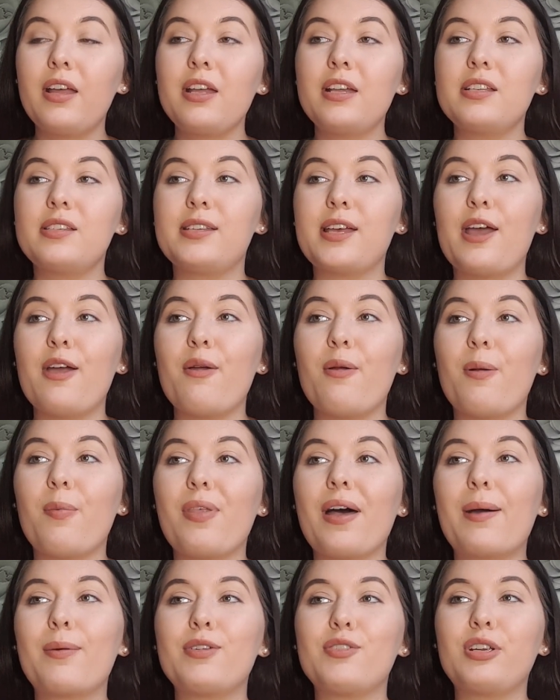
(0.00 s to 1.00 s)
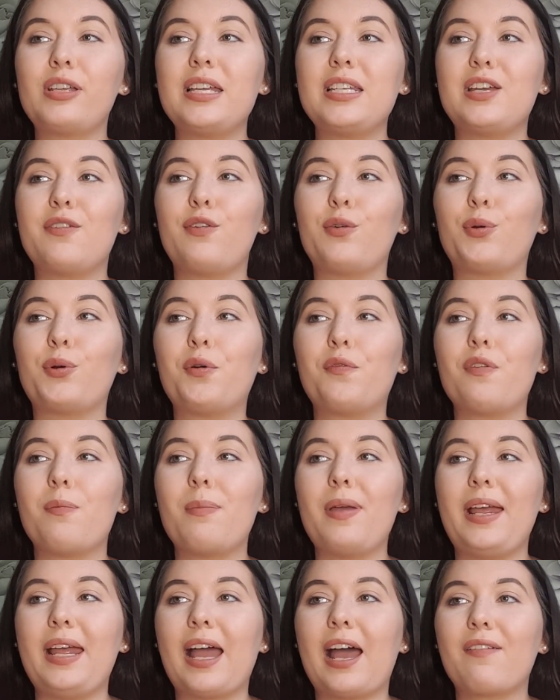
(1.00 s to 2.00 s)
So that was really difficult for
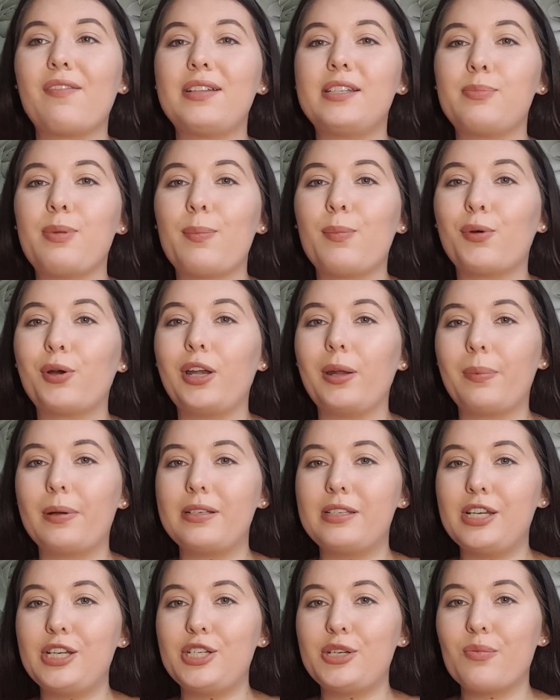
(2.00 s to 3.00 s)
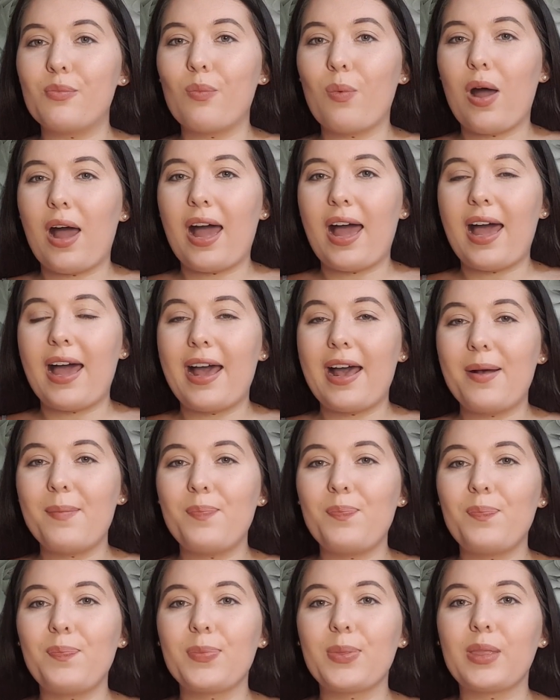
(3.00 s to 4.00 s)
me, having to be put in a position where
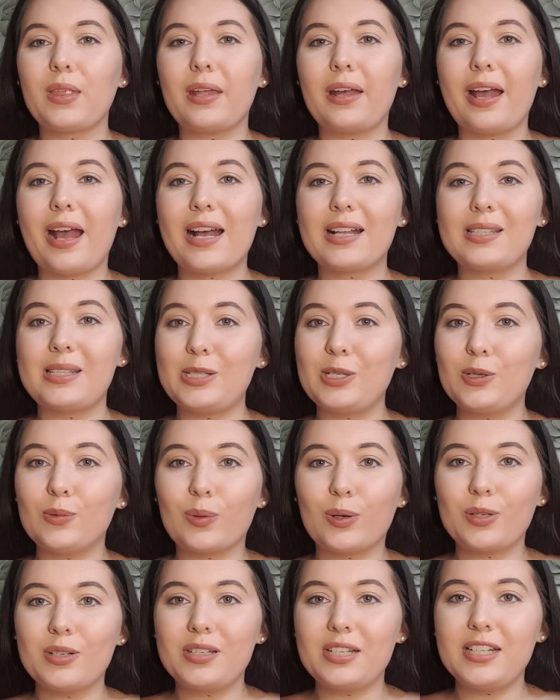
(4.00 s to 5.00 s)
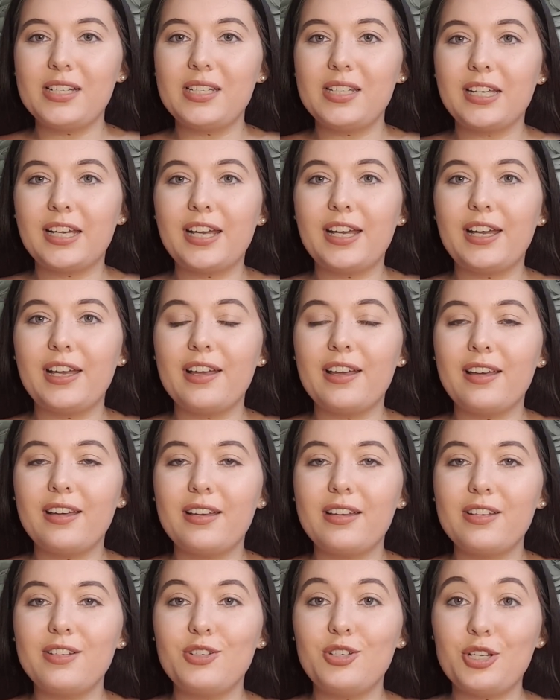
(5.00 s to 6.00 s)
I still wanted to
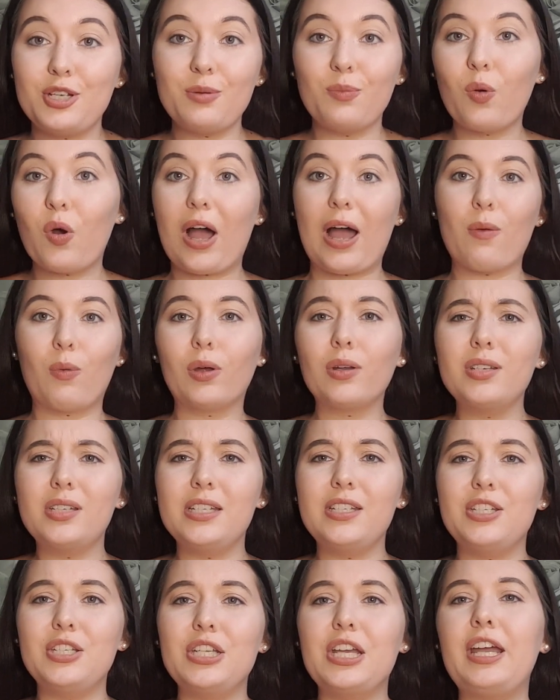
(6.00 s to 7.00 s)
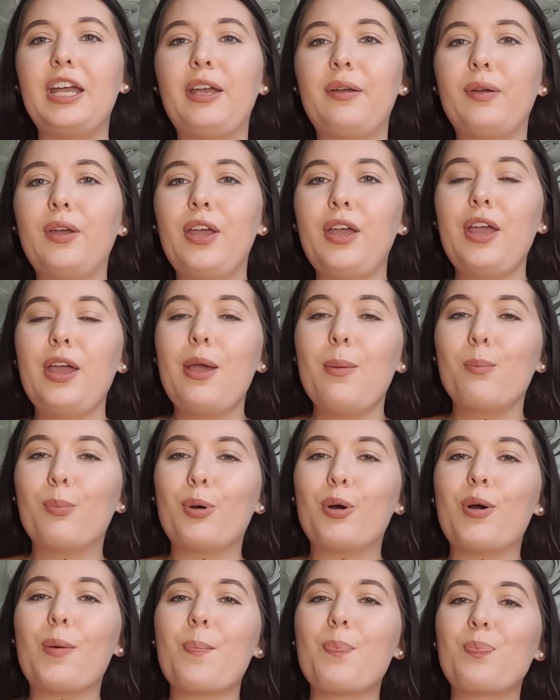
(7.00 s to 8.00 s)
do what I wanted to do,
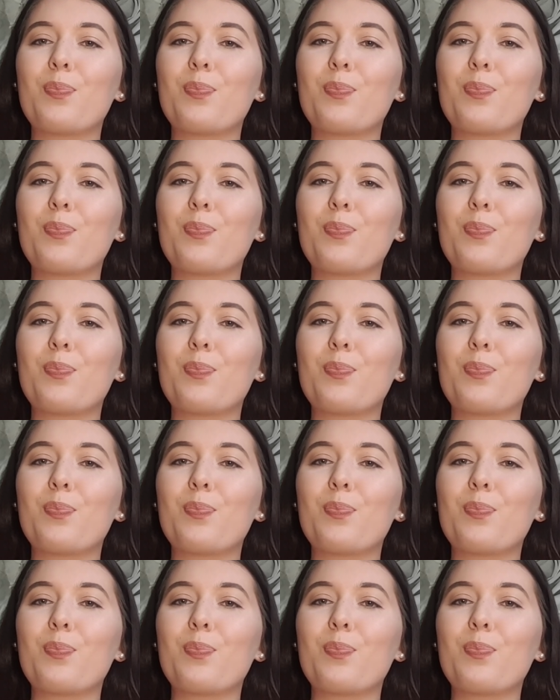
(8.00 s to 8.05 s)
but